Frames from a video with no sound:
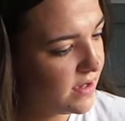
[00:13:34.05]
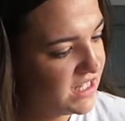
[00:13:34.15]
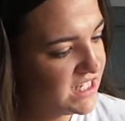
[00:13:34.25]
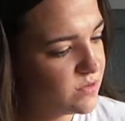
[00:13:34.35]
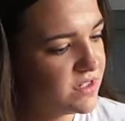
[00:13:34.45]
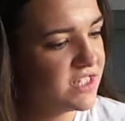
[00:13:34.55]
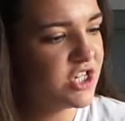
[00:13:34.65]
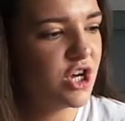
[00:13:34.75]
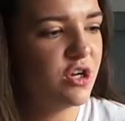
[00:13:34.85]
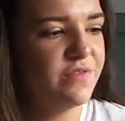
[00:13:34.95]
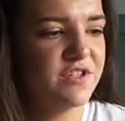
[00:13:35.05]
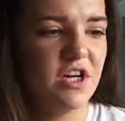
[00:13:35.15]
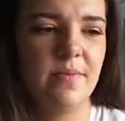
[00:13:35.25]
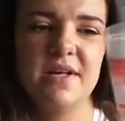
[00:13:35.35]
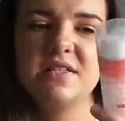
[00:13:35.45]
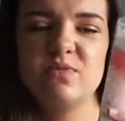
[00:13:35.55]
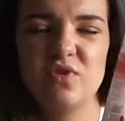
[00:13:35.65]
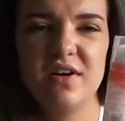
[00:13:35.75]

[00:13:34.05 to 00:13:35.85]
This one says over time. That's more,